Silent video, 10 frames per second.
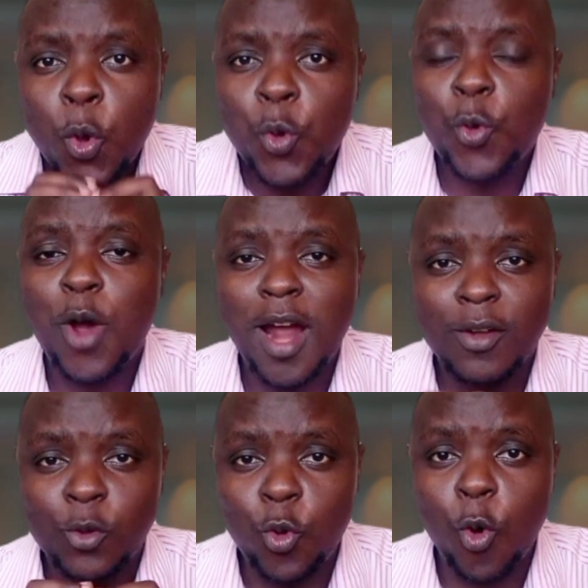who are
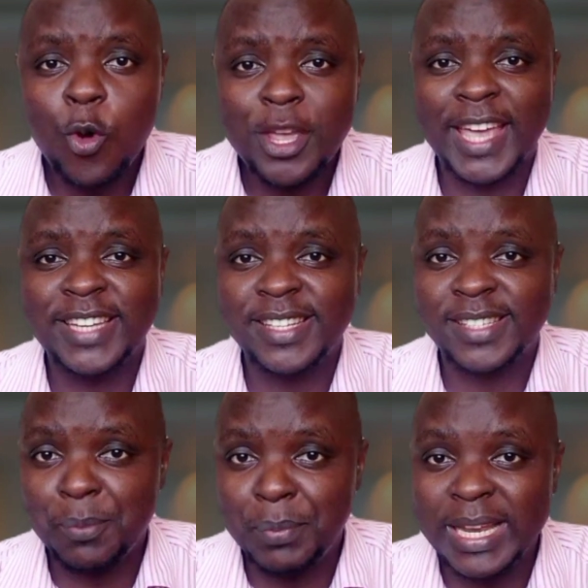go-getters
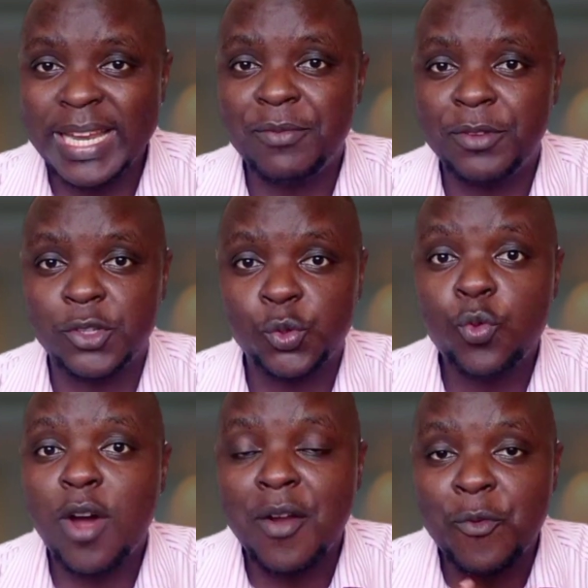and believers
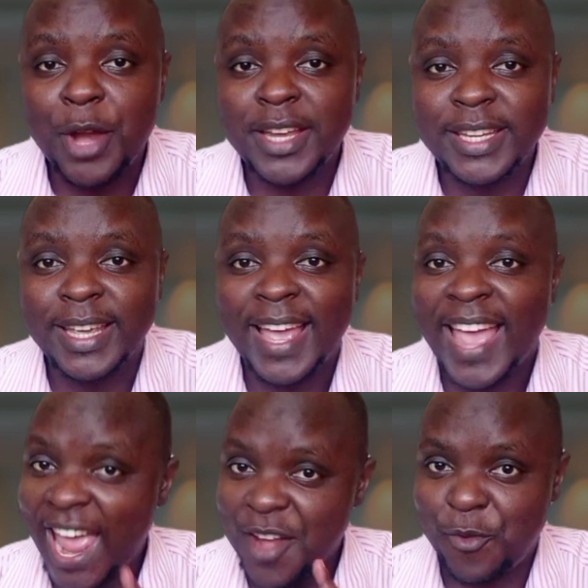who are ready
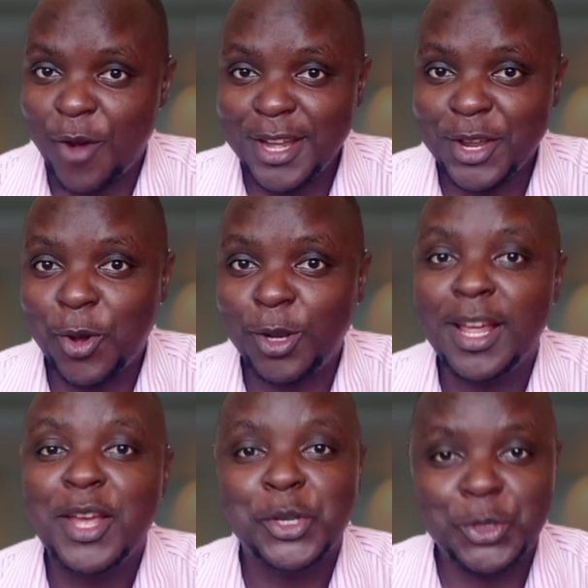and radical
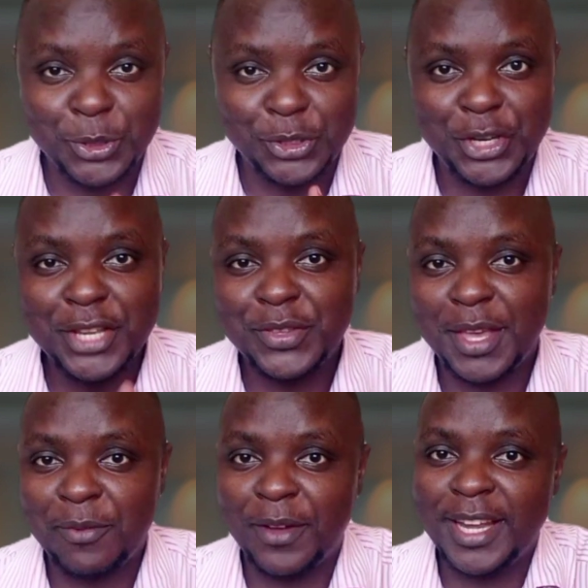to change
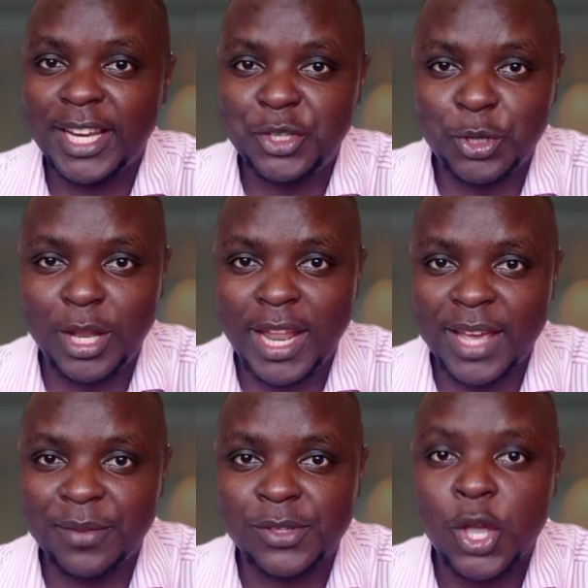their financial
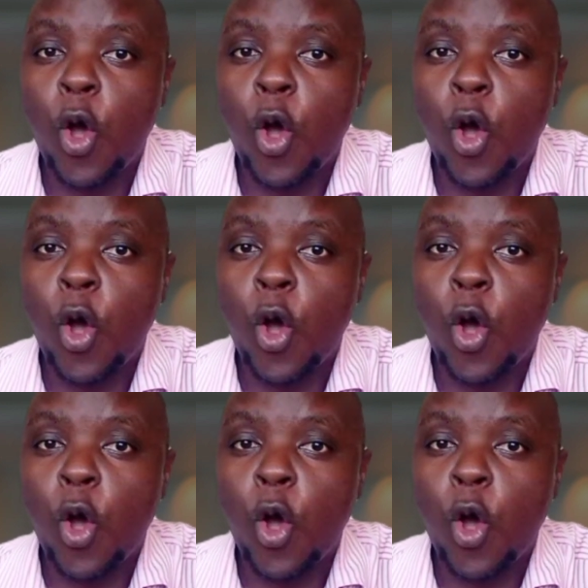lives.